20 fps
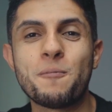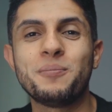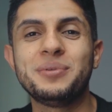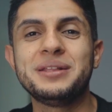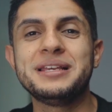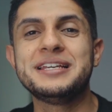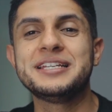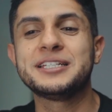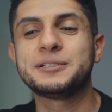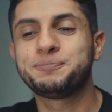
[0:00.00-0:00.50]

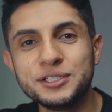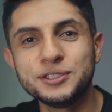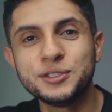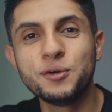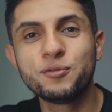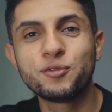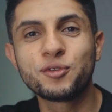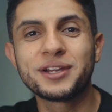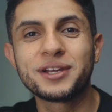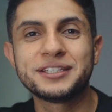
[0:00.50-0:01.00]
please
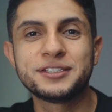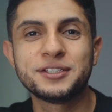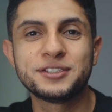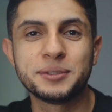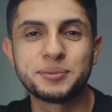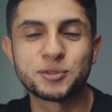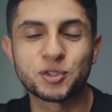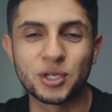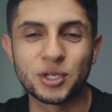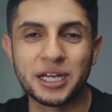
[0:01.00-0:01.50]
don't forget to
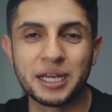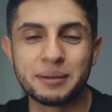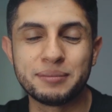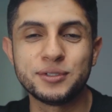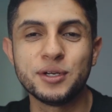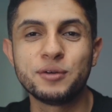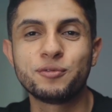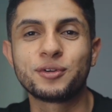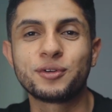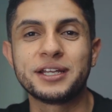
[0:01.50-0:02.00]

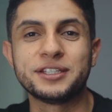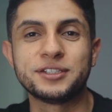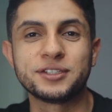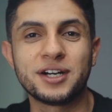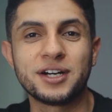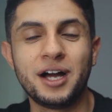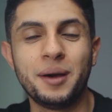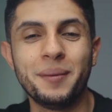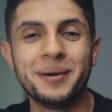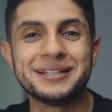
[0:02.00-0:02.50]
subscribe. Don't forget to
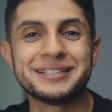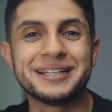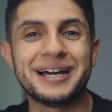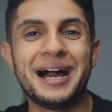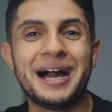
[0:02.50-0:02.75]
comment.